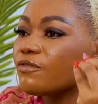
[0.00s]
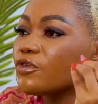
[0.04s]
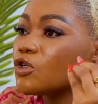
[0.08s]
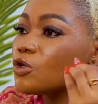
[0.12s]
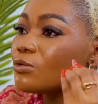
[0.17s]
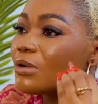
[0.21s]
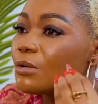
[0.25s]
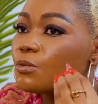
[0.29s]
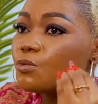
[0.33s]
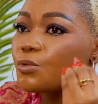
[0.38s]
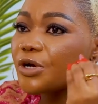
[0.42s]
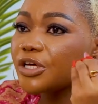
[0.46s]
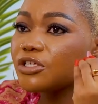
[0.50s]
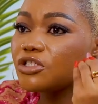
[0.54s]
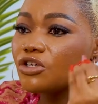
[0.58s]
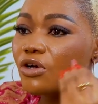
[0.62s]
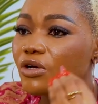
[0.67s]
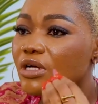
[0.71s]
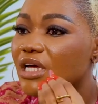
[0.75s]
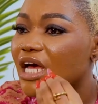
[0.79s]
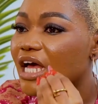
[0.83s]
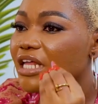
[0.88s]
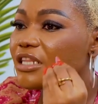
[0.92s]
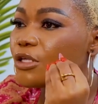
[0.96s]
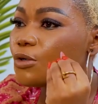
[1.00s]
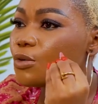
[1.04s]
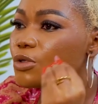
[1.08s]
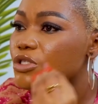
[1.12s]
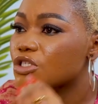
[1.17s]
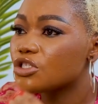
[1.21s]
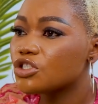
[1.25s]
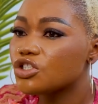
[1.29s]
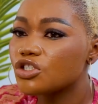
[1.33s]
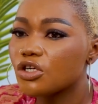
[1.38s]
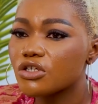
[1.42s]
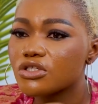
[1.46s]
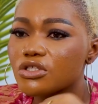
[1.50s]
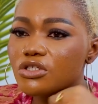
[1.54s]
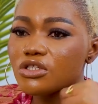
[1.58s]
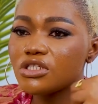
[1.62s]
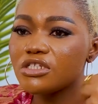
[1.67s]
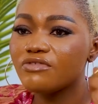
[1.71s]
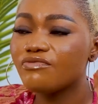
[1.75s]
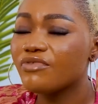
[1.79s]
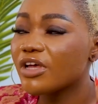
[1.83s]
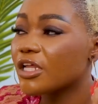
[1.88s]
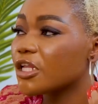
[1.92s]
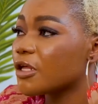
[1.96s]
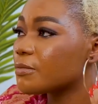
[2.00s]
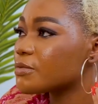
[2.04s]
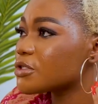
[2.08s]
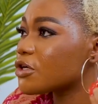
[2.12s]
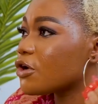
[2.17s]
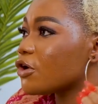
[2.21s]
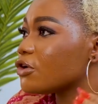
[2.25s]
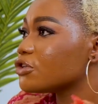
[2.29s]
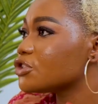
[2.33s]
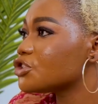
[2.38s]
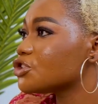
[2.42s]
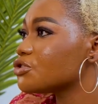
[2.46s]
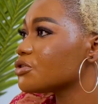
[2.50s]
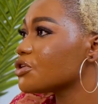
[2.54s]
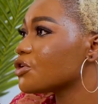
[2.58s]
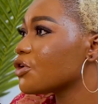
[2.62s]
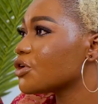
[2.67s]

when we were younger and they would teach us developed country,